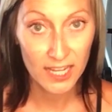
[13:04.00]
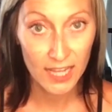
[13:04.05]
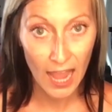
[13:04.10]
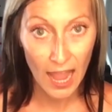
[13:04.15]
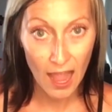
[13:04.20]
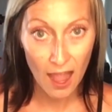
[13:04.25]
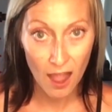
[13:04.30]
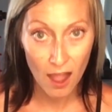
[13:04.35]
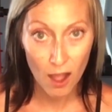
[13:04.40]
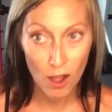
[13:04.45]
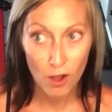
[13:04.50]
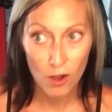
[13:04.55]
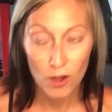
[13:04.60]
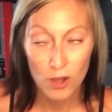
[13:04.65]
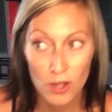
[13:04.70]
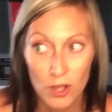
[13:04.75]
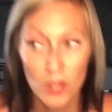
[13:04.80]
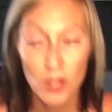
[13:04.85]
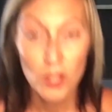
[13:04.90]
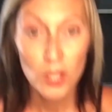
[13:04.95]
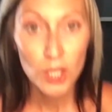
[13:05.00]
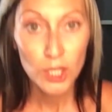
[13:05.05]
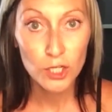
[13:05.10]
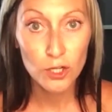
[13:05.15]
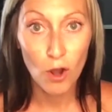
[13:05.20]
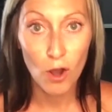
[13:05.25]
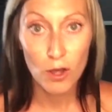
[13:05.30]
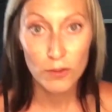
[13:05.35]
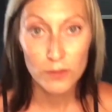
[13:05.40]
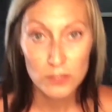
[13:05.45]
out, you know,
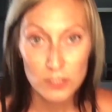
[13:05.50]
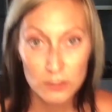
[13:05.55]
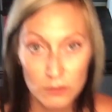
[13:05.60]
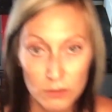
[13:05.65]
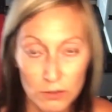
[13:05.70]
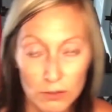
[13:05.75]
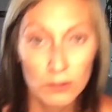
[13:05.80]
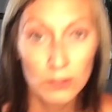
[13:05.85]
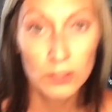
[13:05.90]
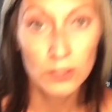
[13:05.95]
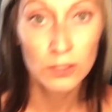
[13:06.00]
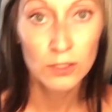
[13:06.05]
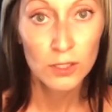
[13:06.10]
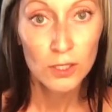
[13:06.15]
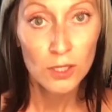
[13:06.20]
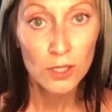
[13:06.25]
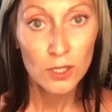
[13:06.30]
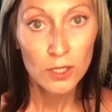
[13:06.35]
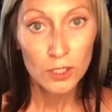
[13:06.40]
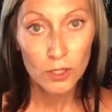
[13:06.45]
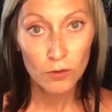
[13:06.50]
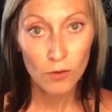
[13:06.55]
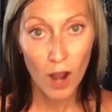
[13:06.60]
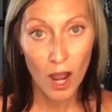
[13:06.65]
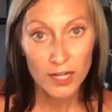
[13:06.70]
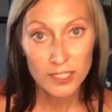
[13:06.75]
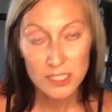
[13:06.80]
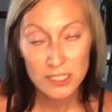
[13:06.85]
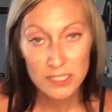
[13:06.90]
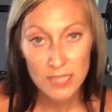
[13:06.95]
all those little garage
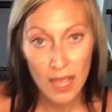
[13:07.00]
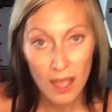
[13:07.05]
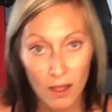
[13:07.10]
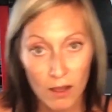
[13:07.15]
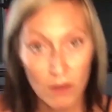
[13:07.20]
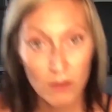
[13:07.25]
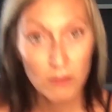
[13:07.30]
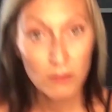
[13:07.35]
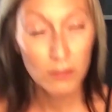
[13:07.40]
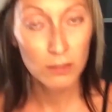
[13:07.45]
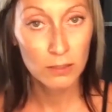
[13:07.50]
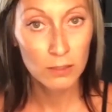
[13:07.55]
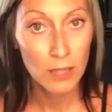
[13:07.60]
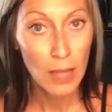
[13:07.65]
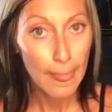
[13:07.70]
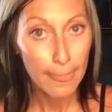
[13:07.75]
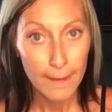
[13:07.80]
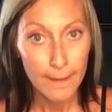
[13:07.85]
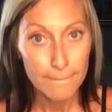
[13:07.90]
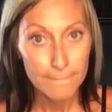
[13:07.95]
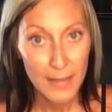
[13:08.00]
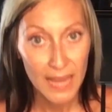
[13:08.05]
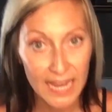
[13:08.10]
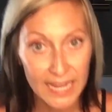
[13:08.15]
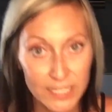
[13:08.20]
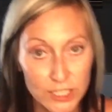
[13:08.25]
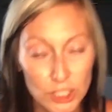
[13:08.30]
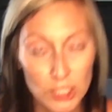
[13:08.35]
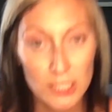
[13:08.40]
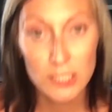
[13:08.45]
sale
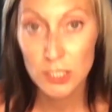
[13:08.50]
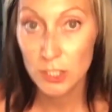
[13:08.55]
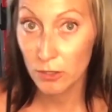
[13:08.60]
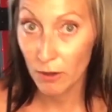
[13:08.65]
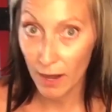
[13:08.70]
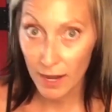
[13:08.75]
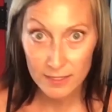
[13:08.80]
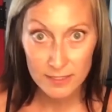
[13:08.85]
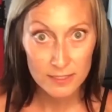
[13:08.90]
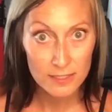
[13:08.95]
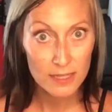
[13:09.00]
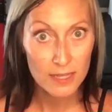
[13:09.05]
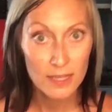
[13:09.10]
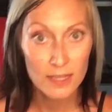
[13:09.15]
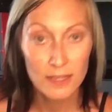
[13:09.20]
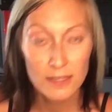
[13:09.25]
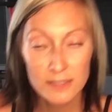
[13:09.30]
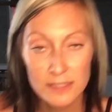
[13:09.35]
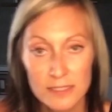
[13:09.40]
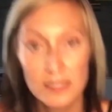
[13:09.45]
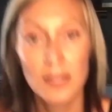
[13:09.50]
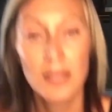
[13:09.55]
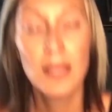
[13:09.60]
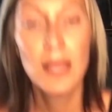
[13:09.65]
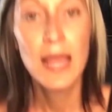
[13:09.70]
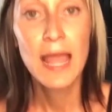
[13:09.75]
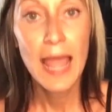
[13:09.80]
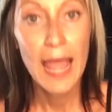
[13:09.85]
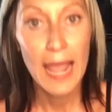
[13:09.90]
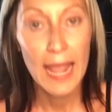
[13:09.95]
pages, Craigslist,
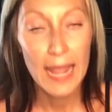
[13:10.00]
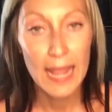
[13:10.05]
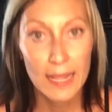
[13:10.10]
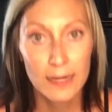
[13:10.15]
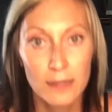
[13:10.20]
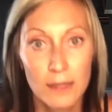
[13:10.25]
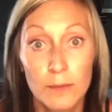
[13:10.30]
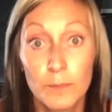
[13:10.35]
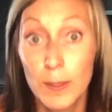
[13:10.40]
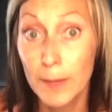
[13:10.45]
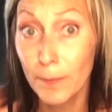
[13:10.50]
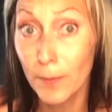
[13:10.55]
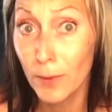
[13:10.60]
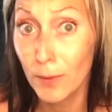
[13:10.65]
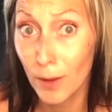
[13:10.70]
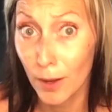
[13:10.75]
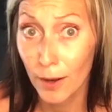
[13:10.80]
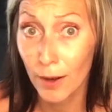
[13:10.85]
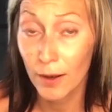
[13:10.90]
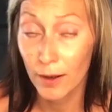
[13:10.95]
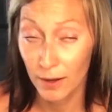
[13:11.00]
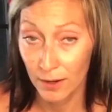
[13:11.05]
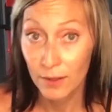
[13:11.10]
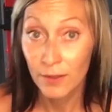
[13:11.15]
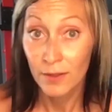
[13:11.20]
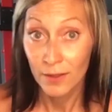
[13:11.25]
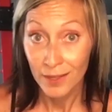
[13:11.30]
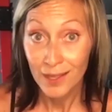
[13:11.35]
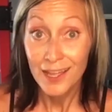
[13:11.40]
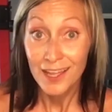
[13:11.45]
and people are
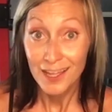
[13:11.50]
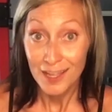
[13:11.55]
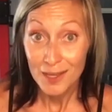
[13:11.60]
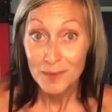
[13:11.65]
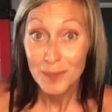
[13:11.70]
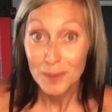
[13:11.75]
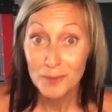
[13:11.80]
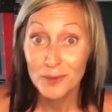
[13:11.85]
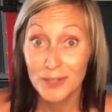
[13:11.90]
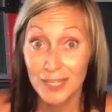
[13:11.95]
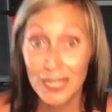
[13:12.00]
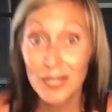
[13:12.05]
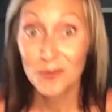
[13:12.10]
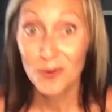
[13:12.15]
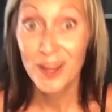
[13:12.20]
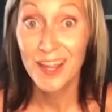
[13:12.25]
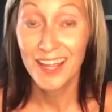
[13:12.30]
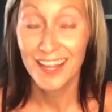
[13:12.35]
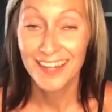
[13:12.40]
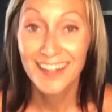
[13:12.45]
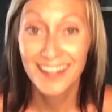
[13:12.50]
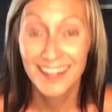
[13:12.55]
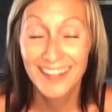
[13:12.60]
getting rid